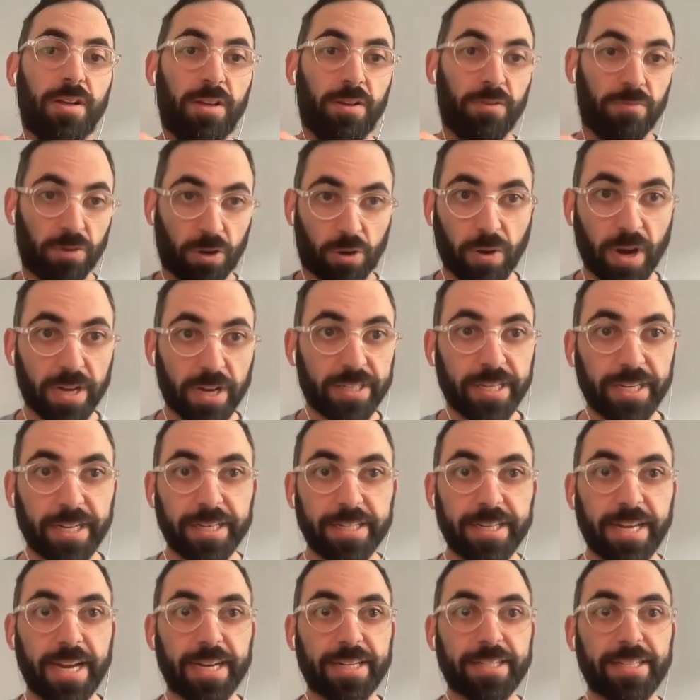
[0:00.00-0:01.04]
requesting
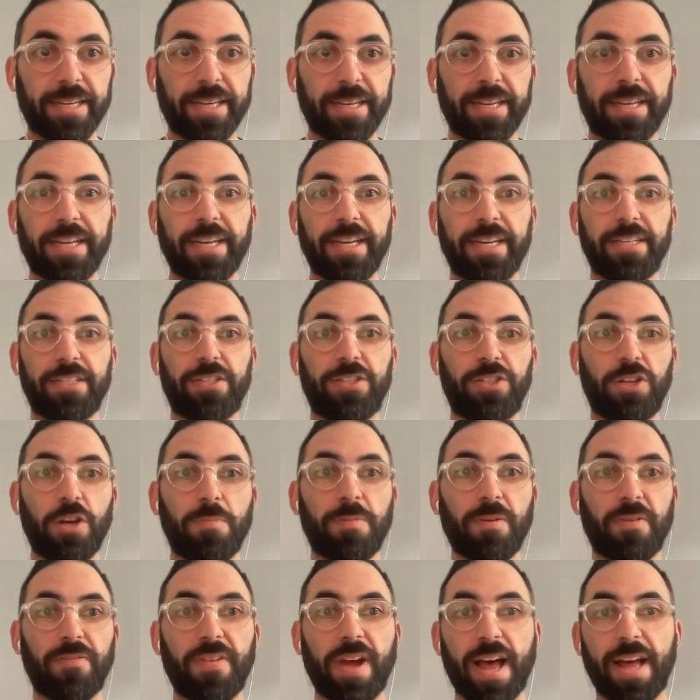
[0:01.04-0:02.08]
indexing is super
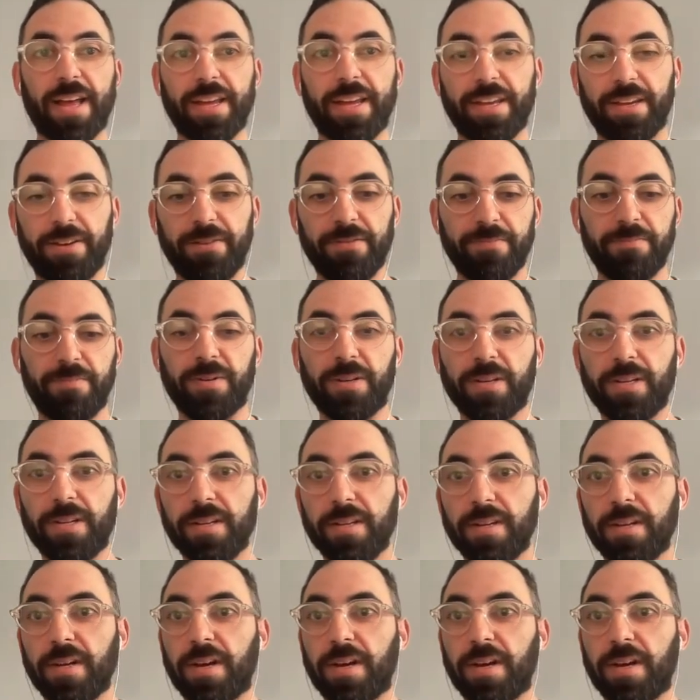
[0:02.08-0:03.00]
valuable